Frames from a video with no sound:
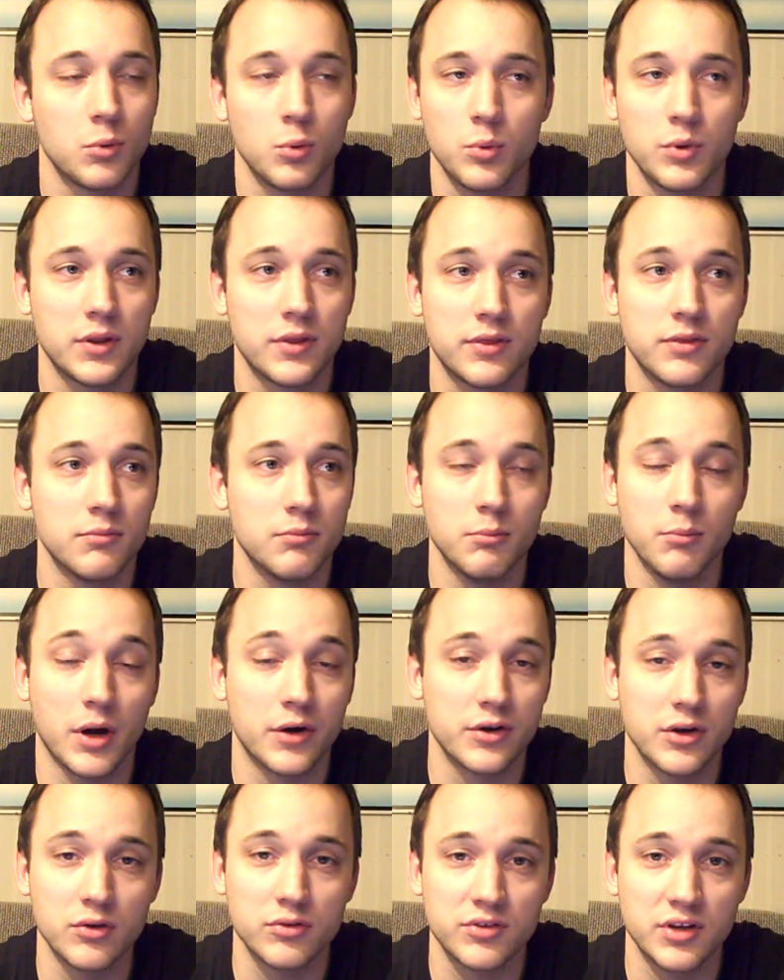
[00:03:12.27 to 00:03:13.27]
with
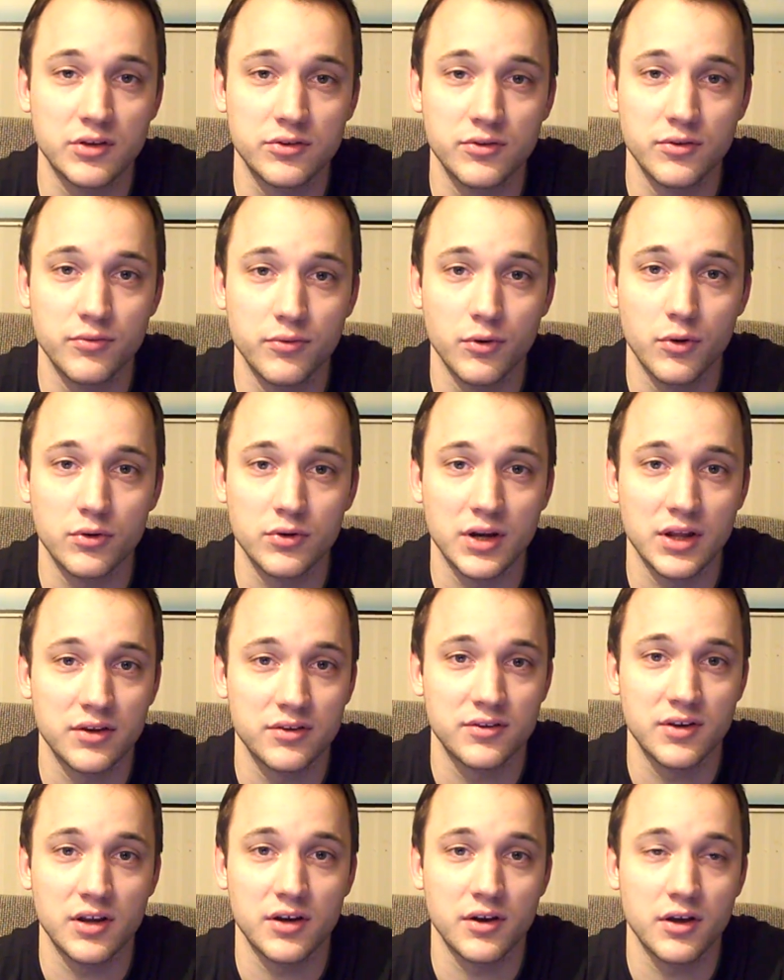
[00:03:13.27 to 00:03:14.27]
Mario 64
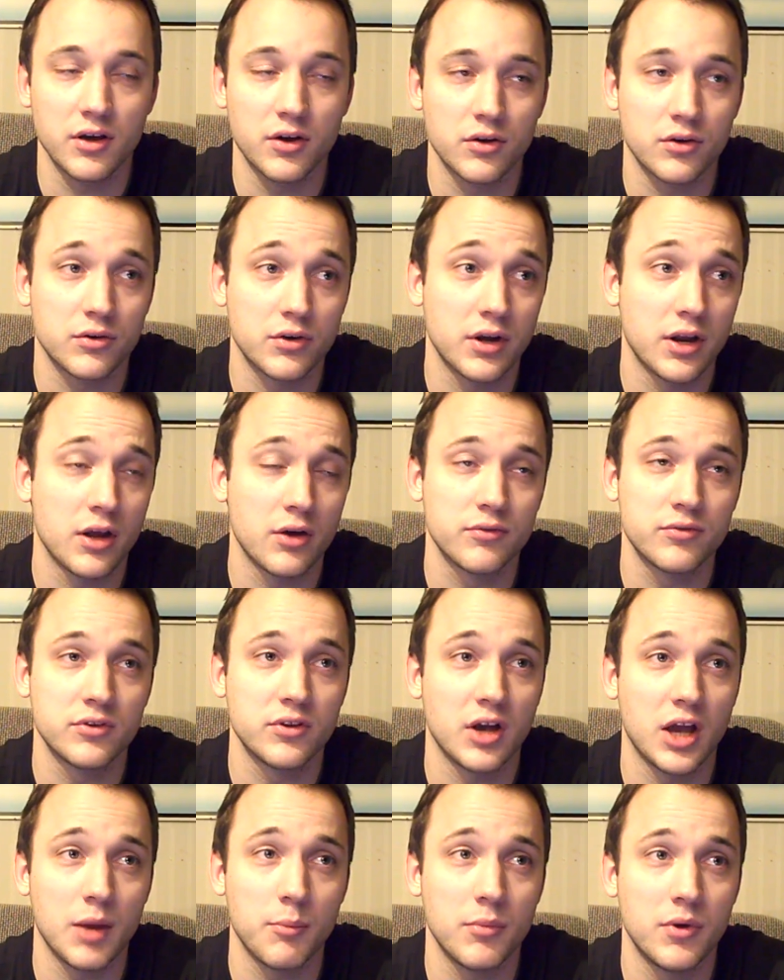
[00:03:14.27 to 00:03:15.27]
and Zelda Ocarina of
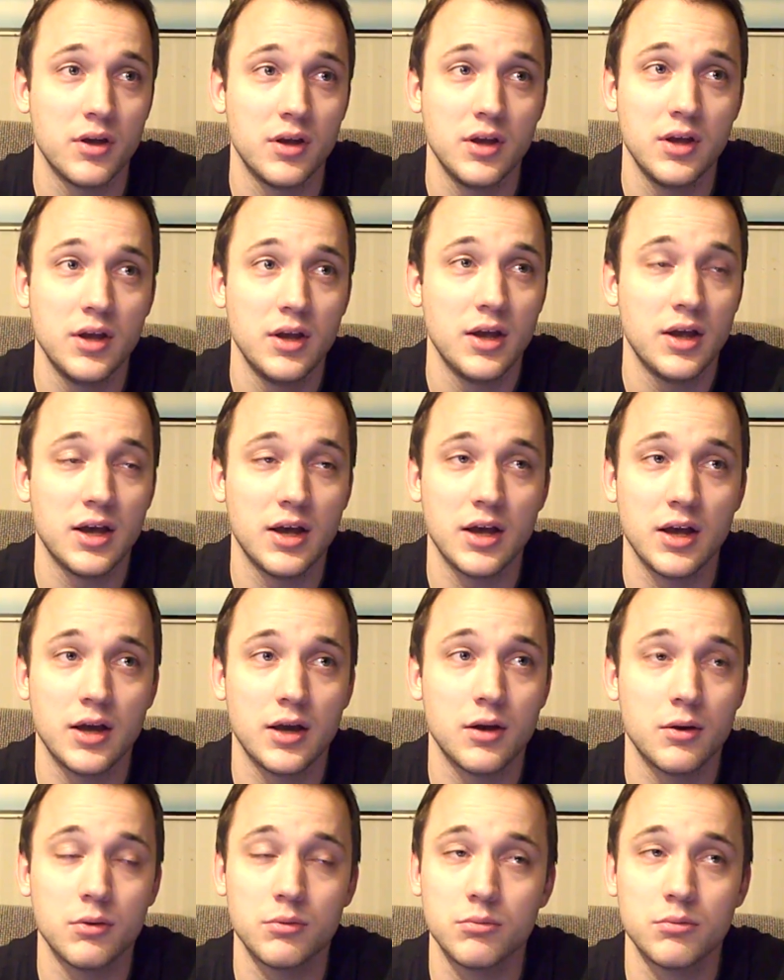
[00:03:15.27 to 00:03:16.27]
Time,
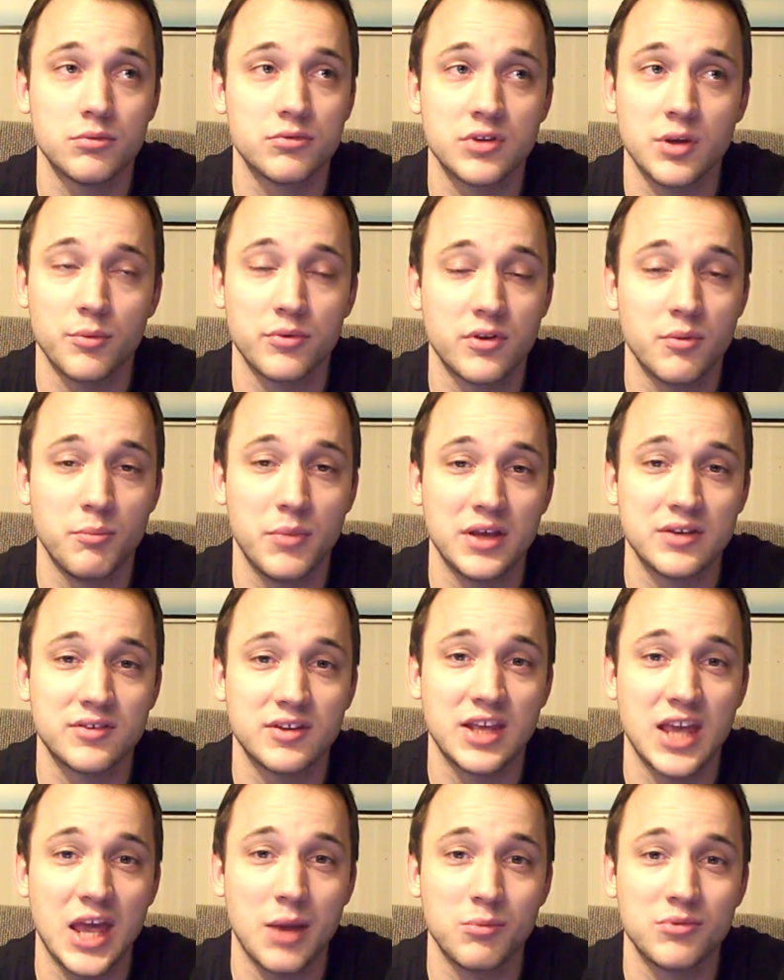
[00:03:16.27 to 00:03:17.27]
some of the
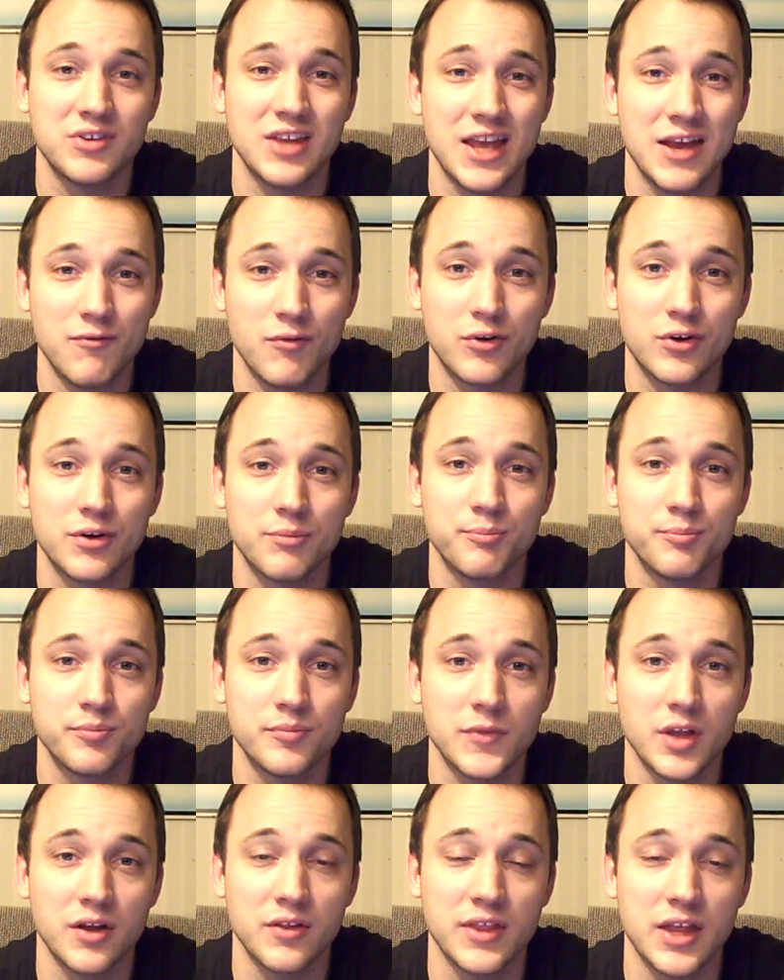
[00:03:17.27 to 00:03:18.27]
best games ever
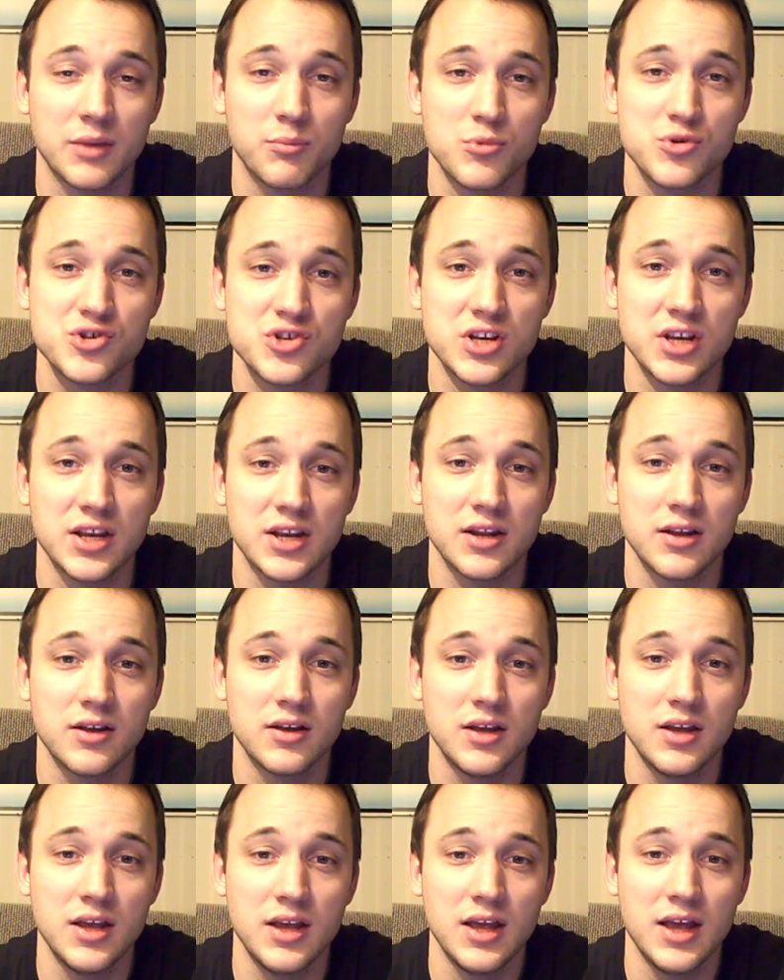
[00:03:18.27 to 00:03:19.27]
on that machine.
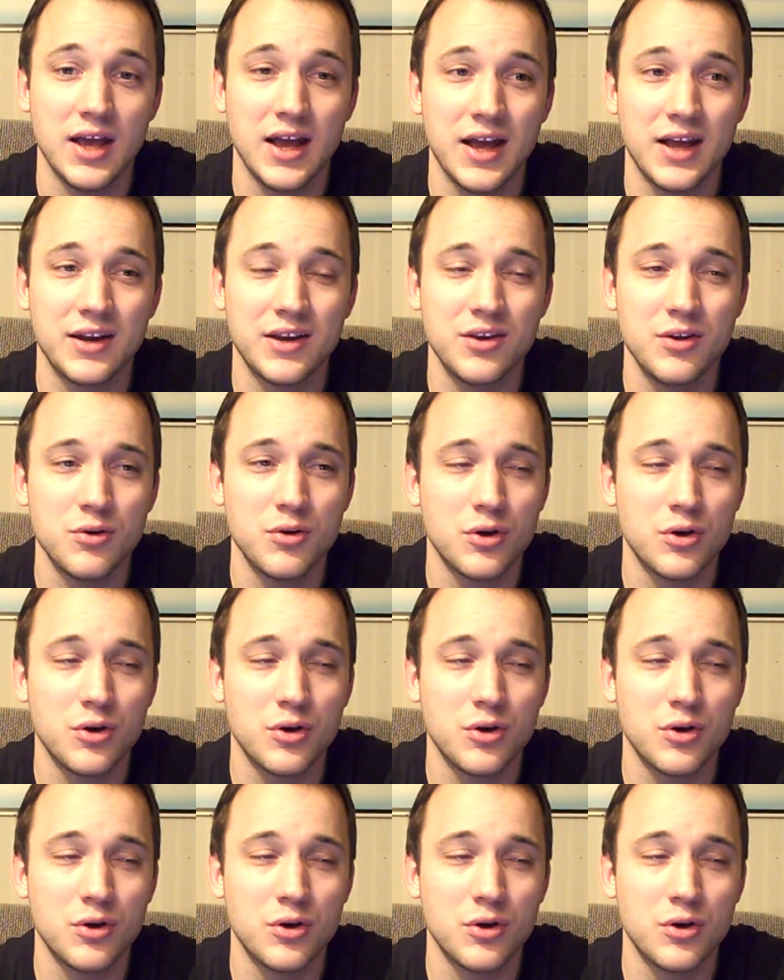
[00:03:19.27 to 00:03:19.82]
And